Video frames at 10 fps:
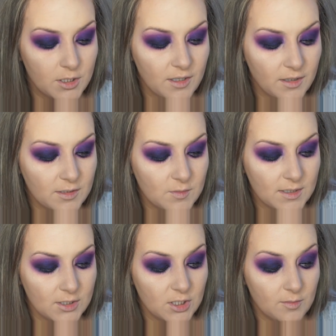I think this was
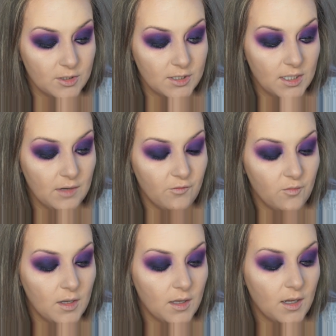actually the brush that came
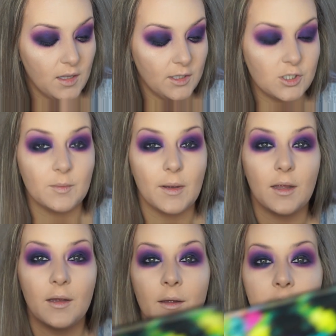from the Electric
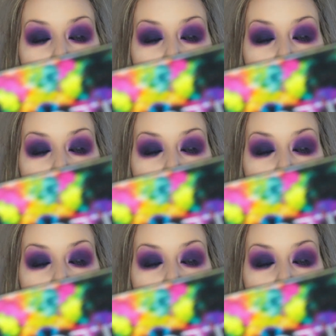palette.